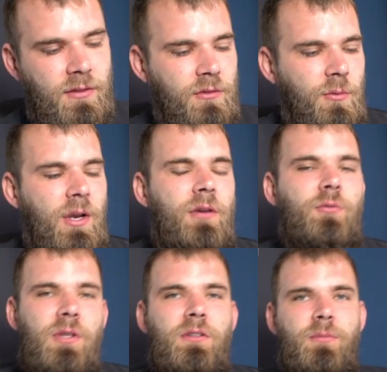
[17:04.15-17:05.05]
And so when I
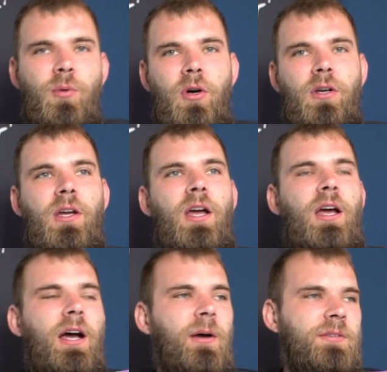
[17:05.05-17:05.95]
was reading this book,
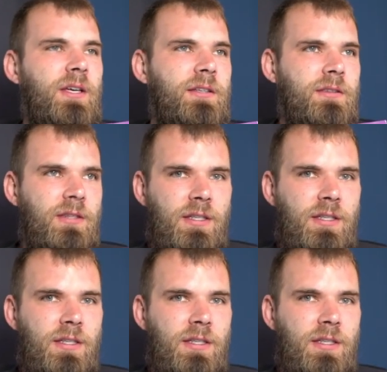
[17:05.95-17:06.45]
I was like,